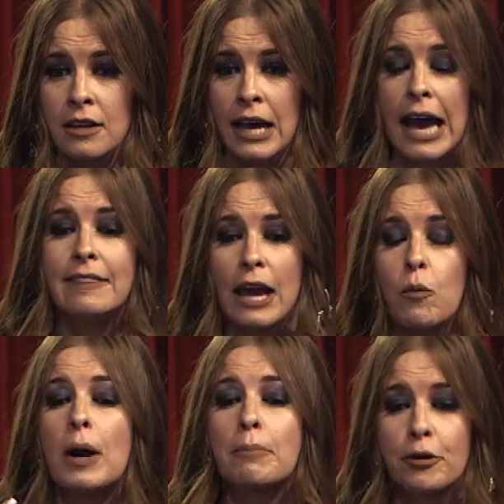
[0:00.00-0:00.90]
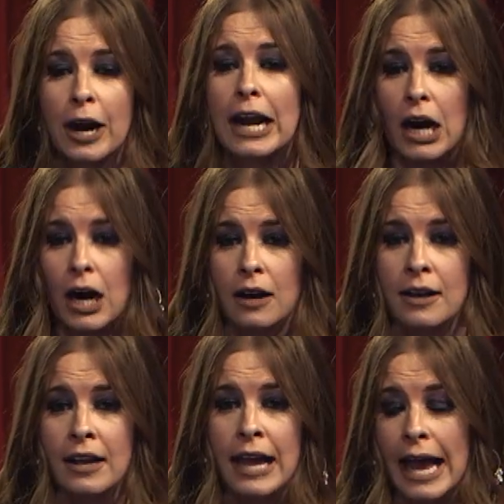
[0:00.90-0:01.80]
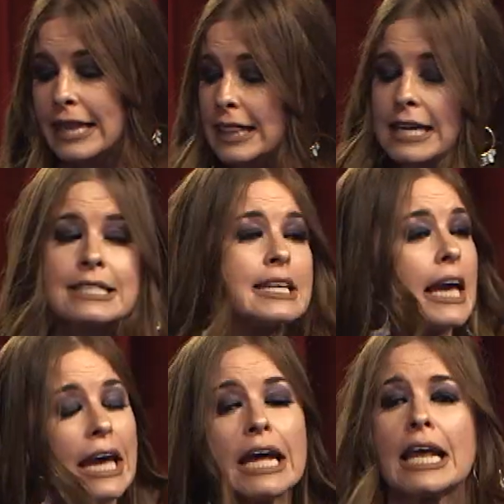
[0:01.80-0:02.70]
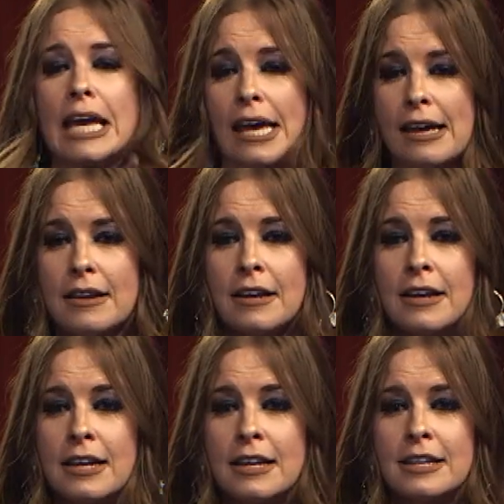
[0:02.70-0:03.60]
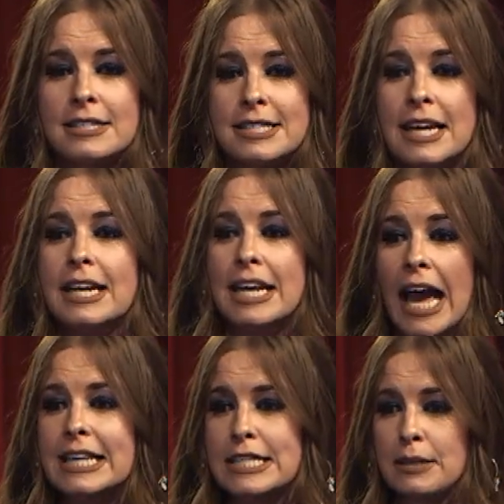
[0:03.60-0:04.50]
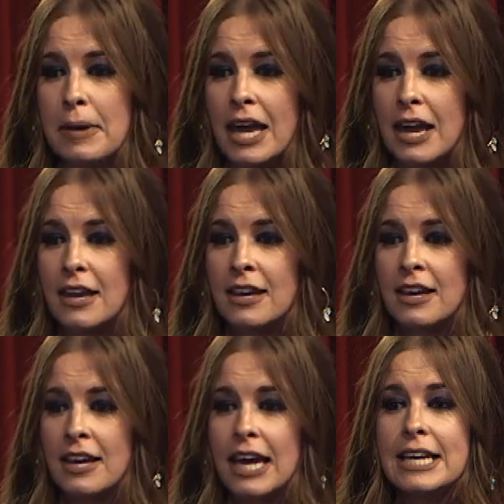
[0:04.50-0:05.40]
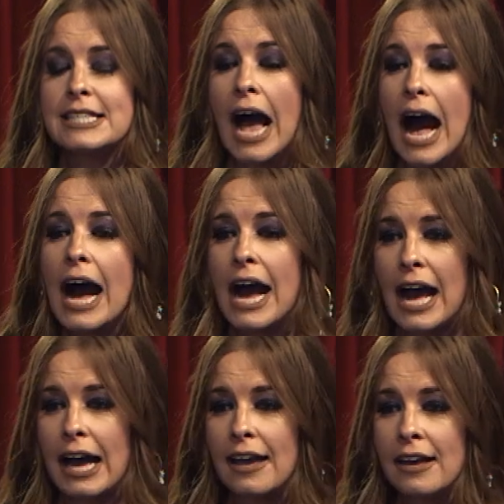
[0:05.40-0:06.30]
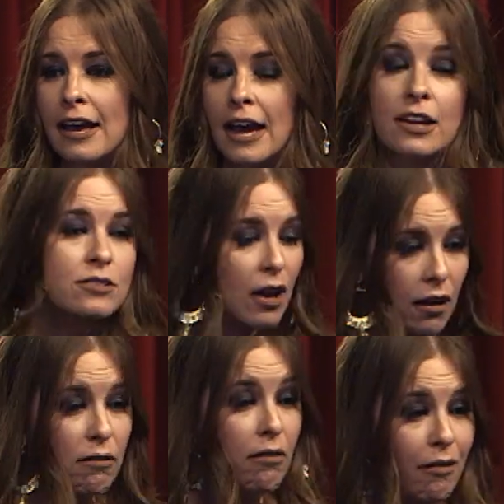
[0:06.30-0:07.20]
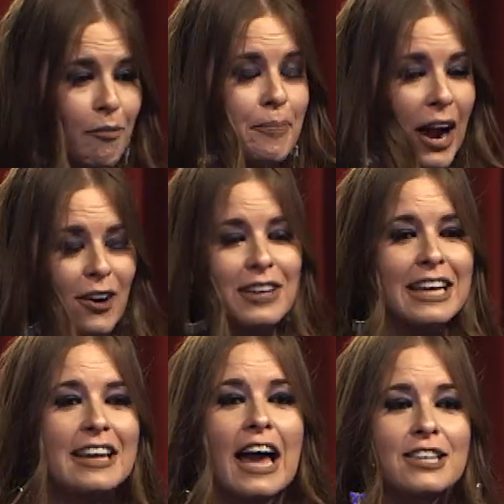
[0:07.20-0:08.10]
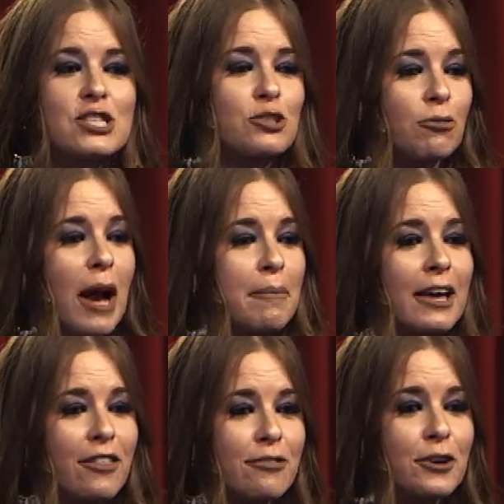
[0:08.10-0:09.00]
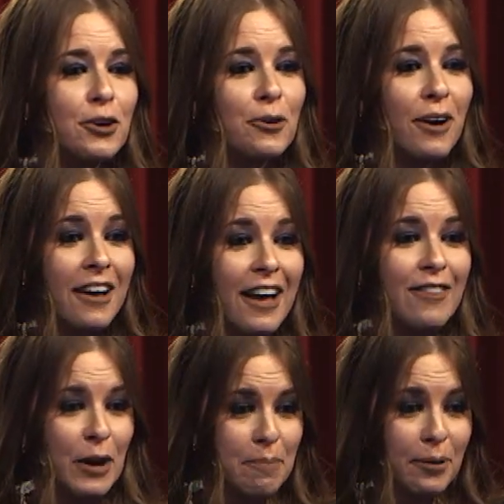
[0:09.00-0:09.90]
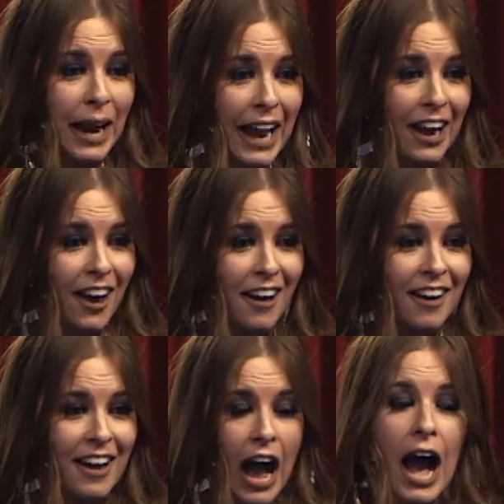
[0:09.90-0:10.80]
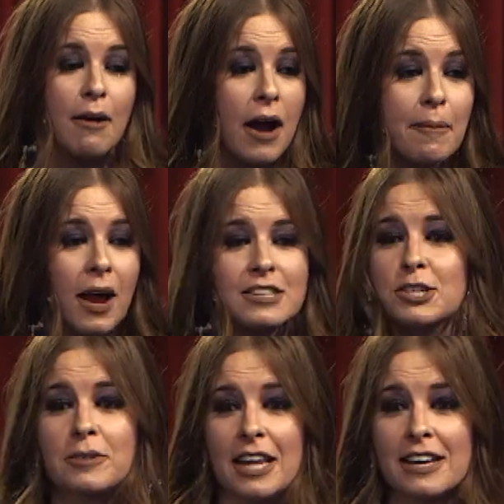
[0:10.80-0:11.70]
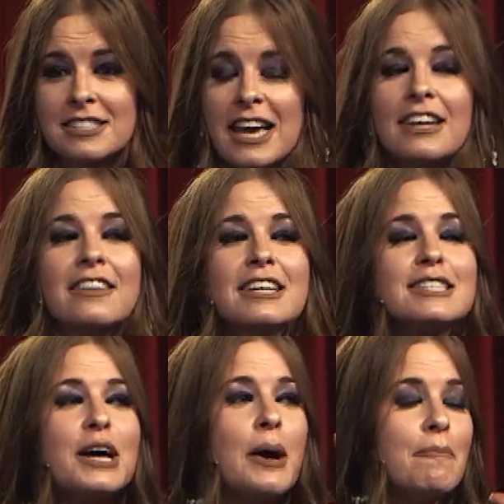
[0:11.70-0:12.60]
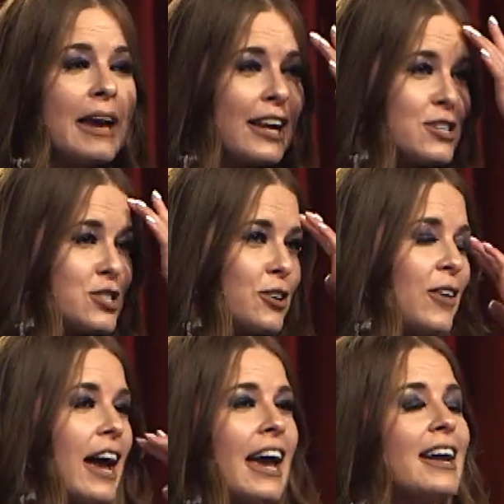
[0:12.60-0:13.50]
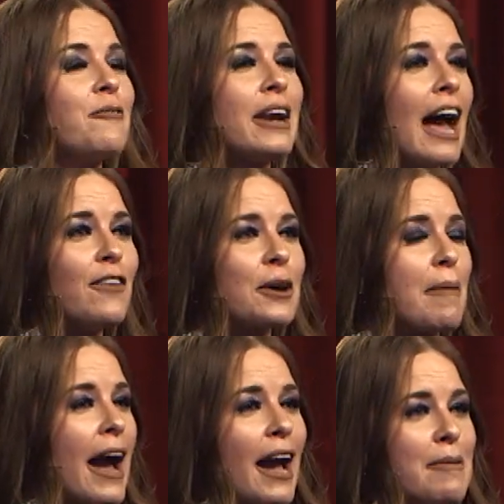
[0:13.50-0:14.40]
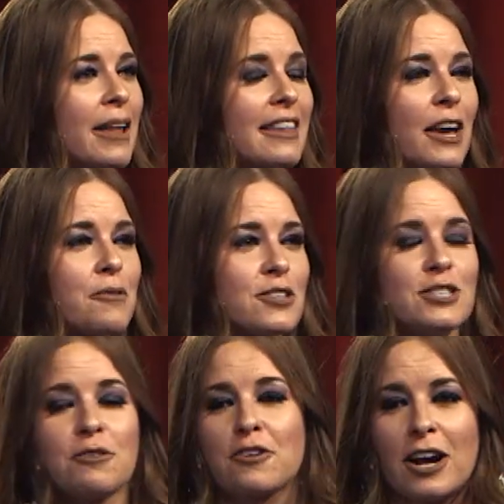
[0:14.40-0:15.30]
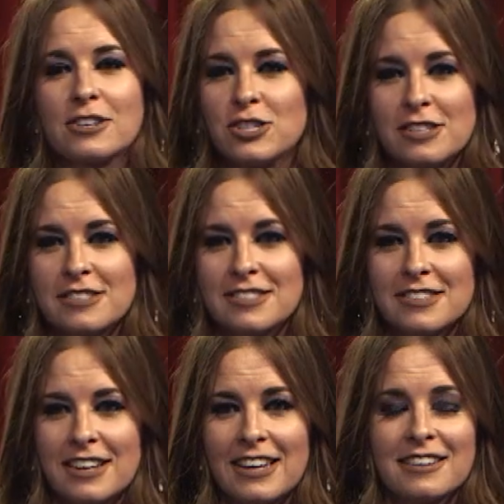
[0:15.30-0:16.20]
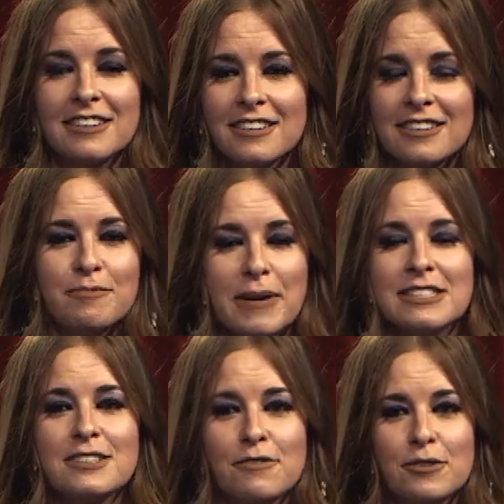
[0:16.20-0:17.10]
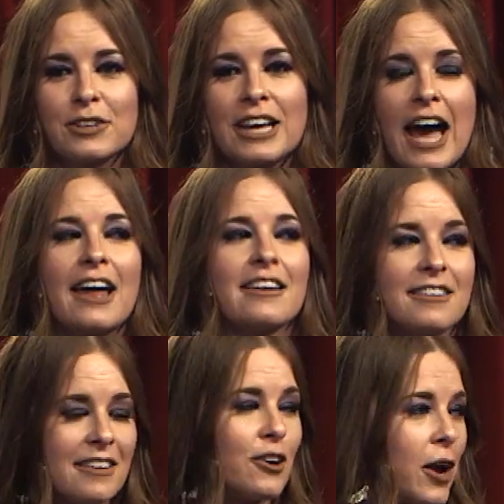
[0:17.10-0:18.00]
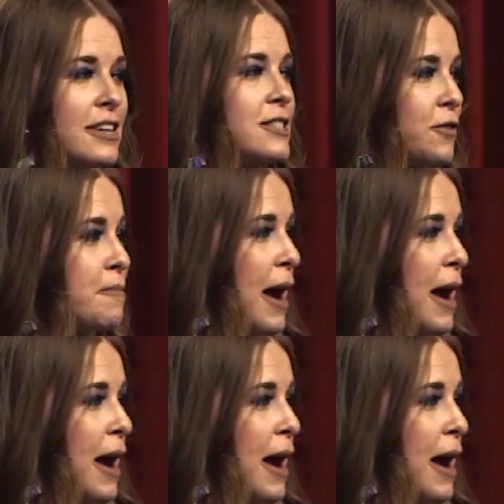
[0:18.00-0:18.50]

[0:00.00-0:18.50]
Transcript: and they want prayer. And this idiot sitting next to me, he's high and he's like barely like scrubbing through the prayer. I'm not doing this. And this manager, like, and when I look back, I'm like, they were so gracious and must have really had grace for my